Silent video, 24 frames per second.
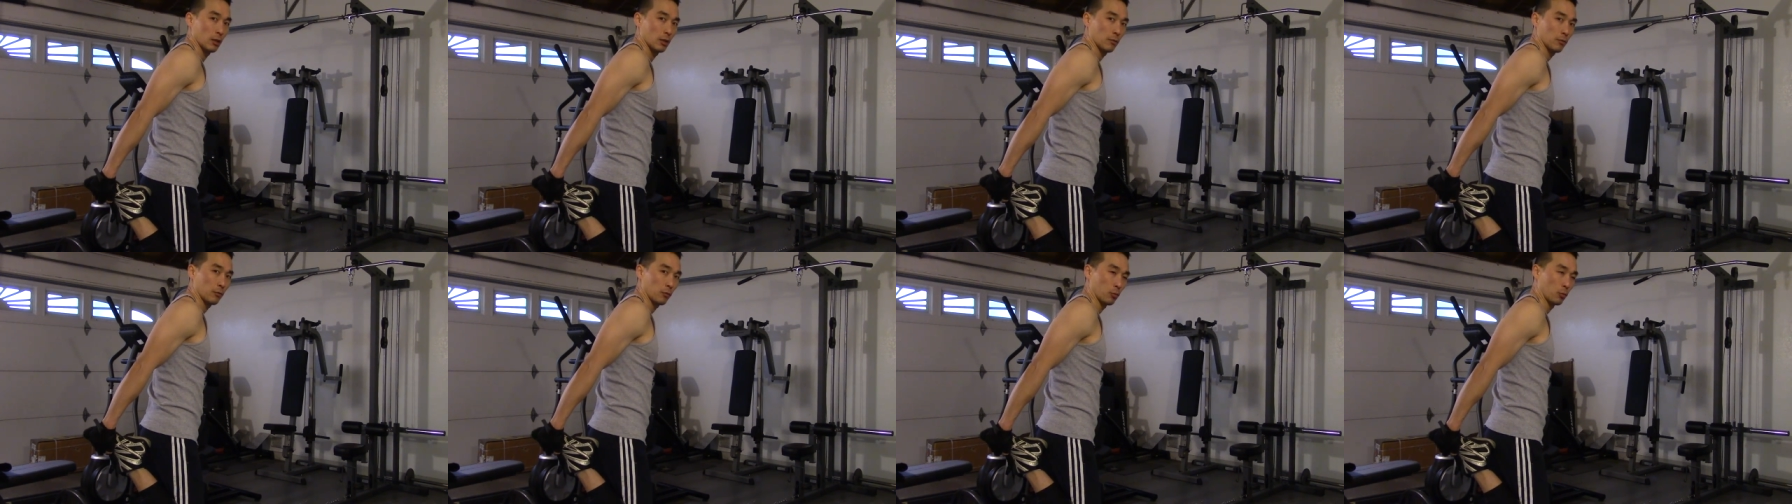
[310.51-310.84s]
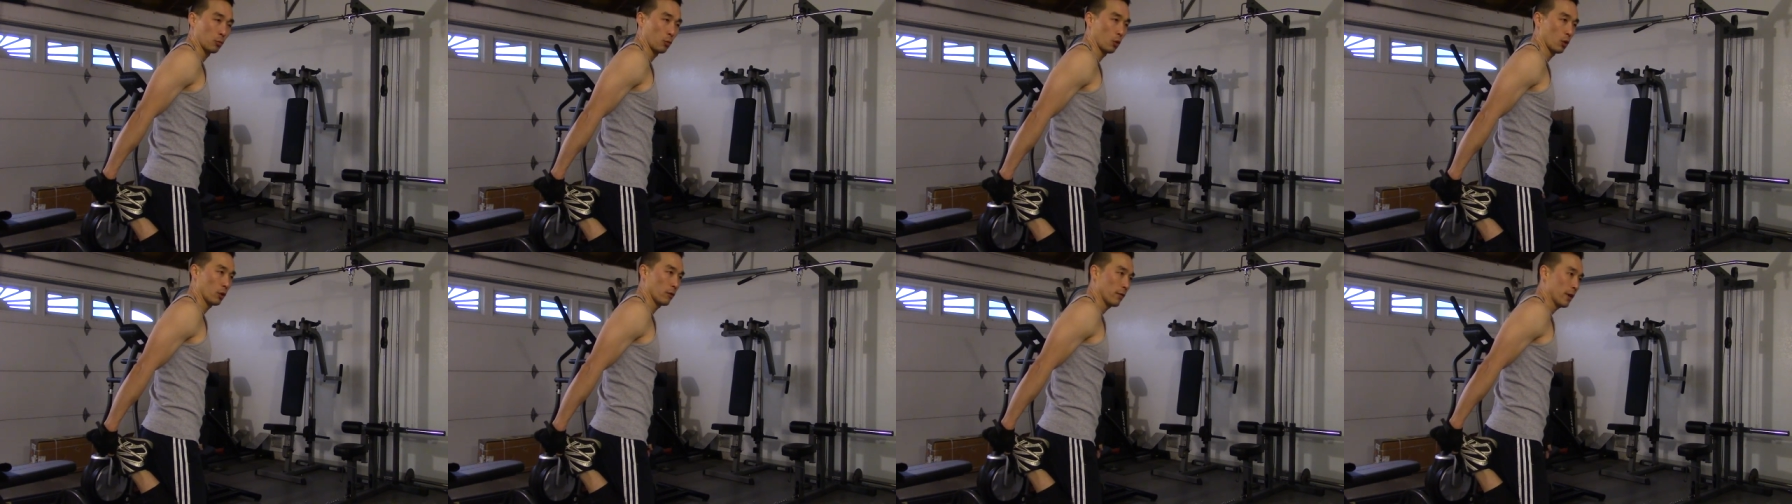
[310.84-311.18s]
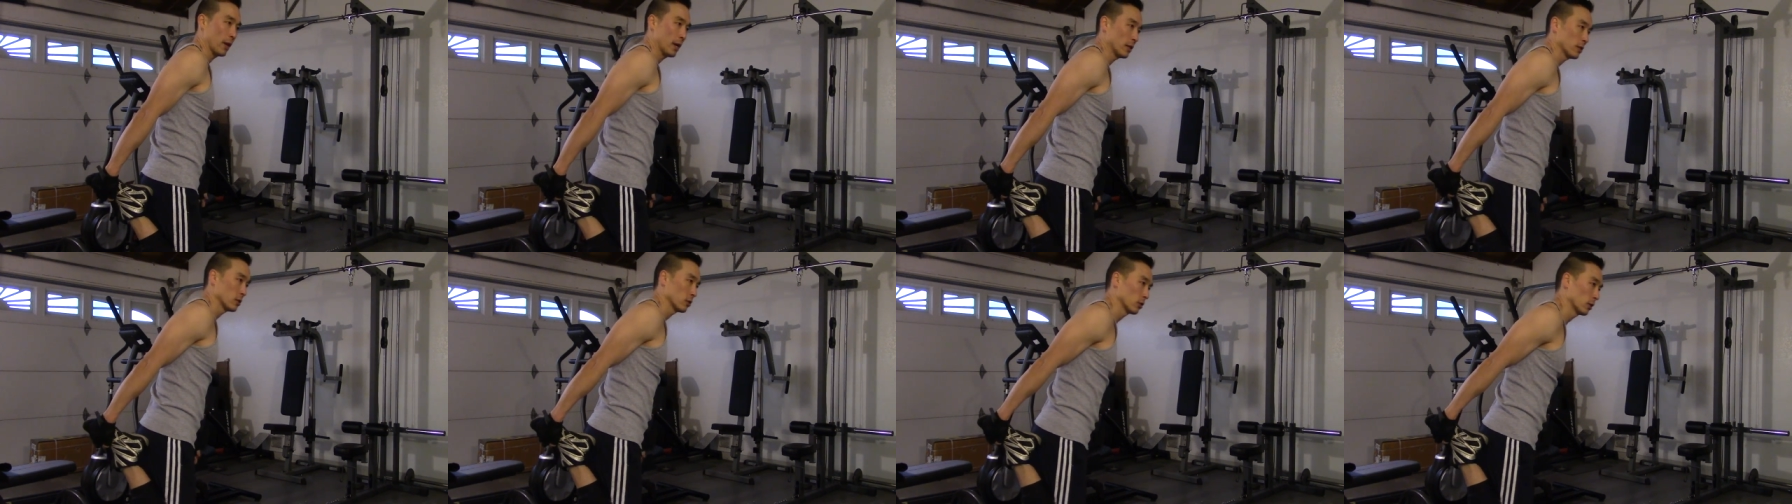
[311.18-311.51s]
And for more
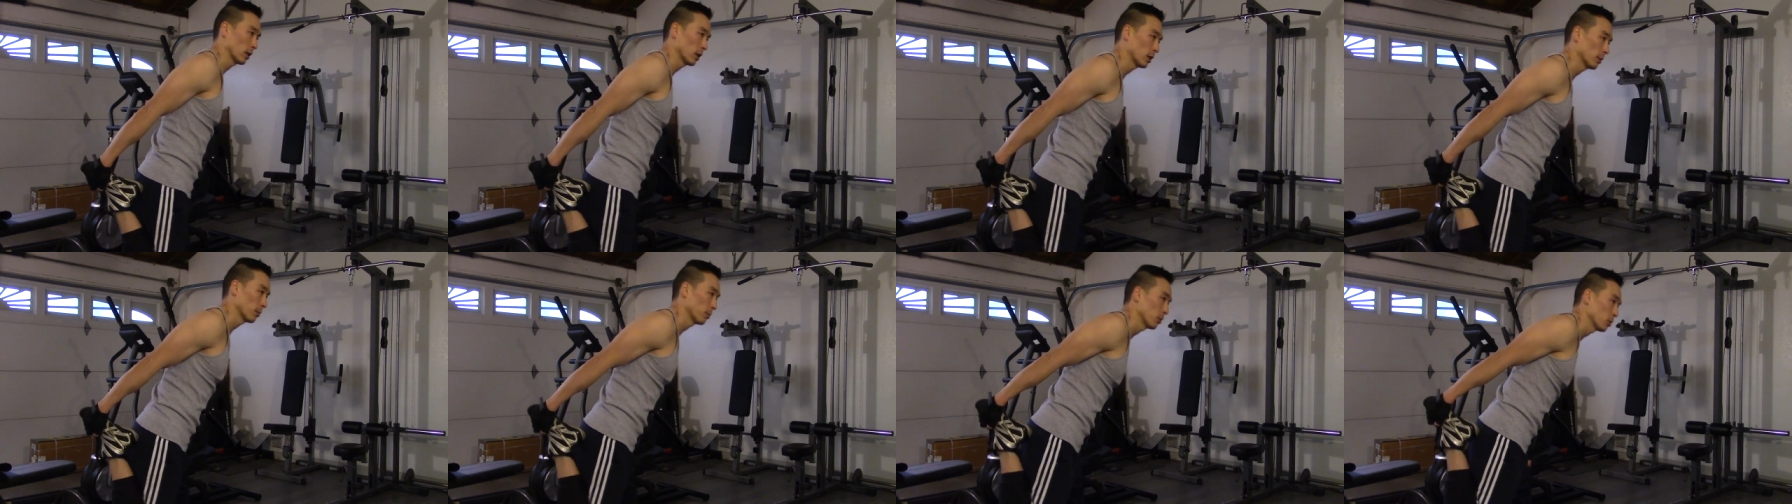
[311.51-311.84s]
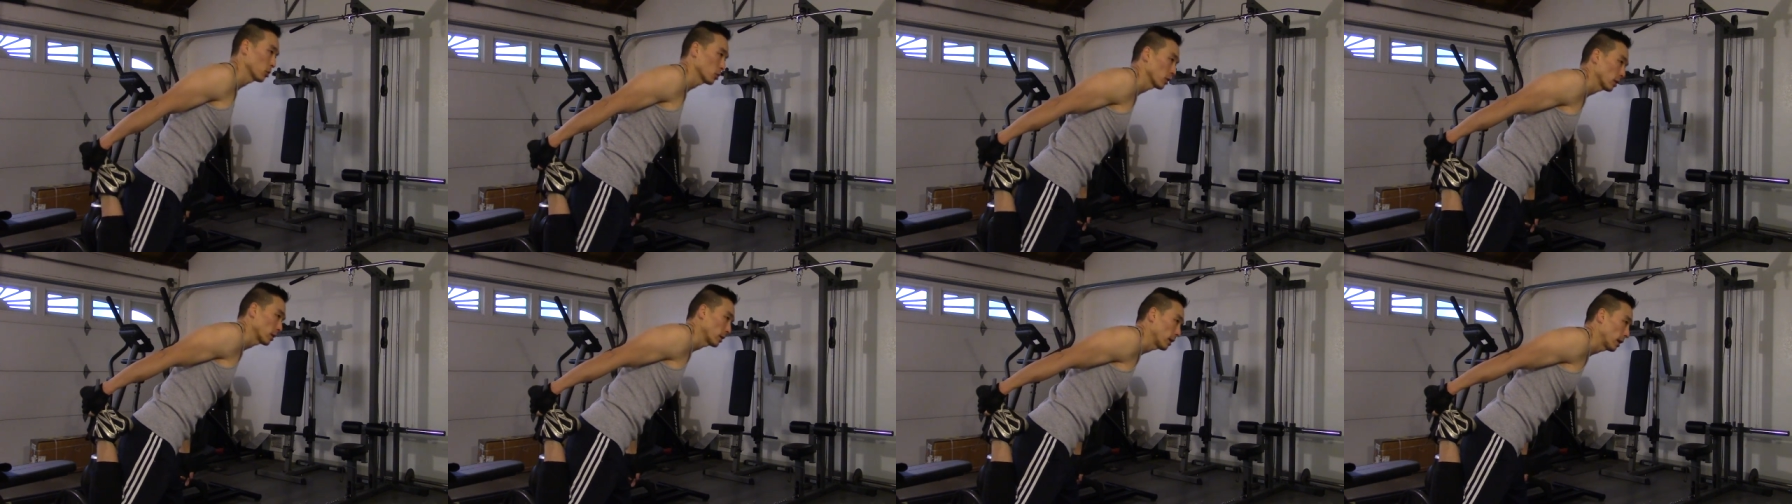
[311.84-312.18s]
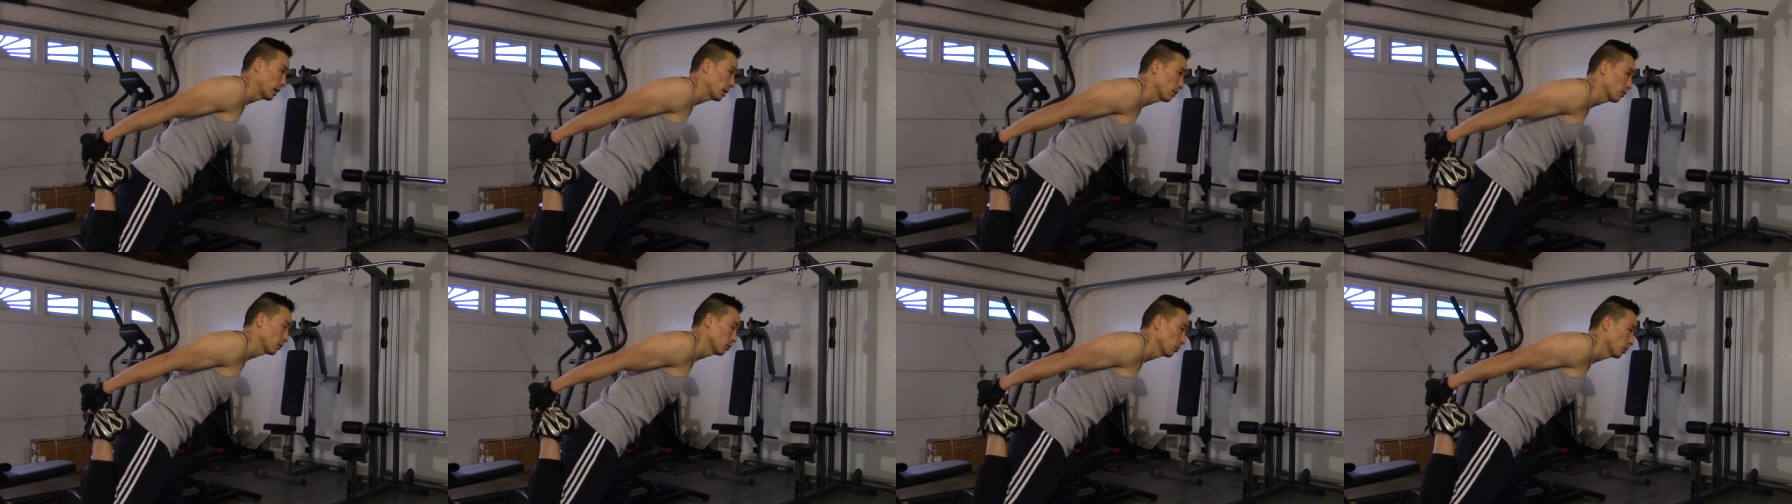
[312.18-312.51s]
advanced, you kind of push like
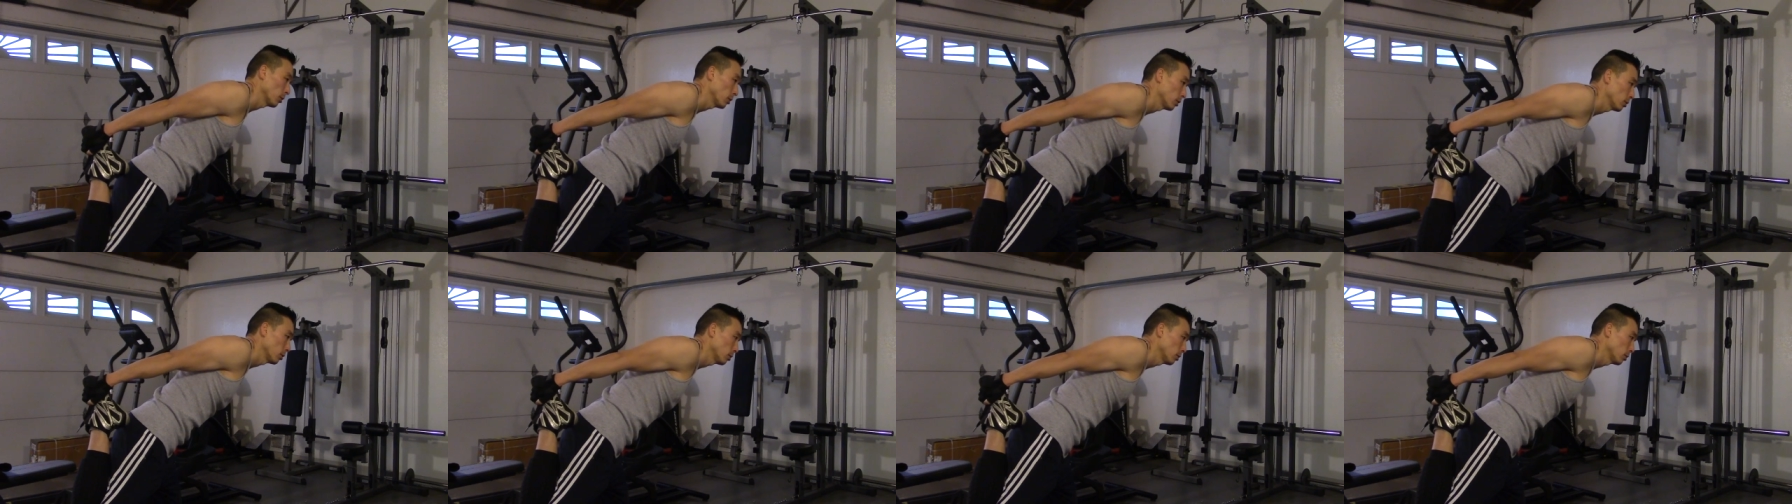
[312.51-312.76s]
that if you want